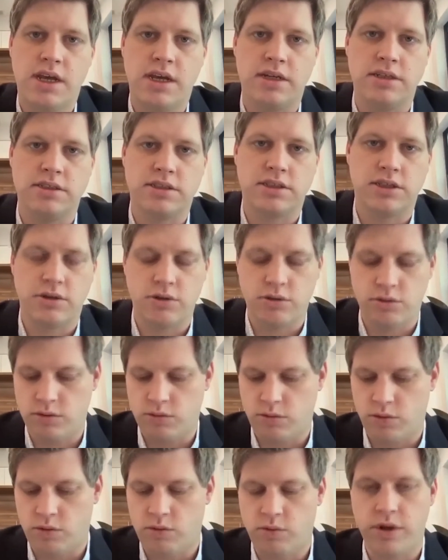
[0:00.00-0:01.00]
And so
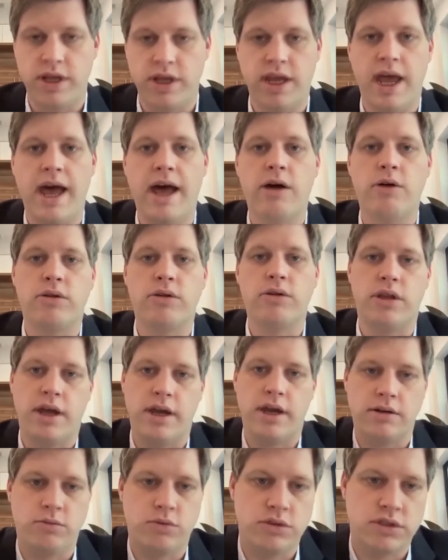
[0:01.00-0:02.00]
what we
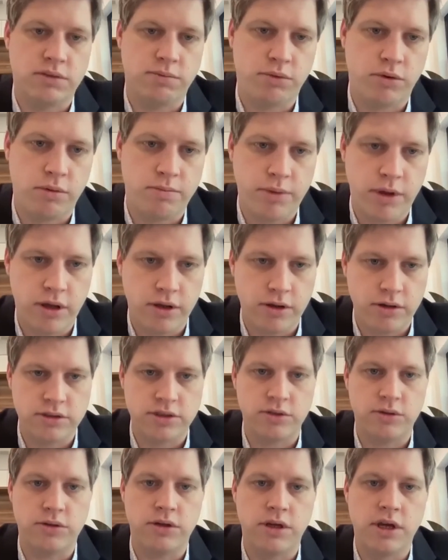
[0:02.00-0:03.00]
outlined was a
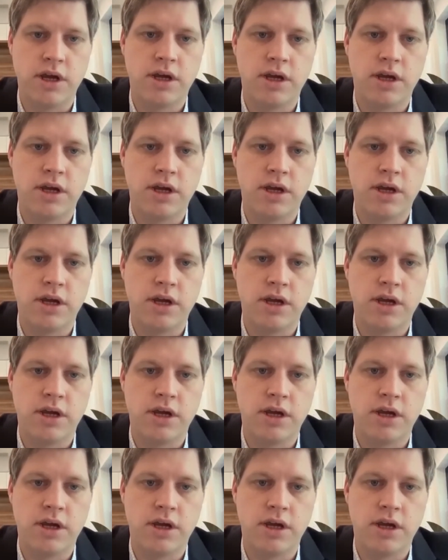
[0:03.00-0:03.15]
proposal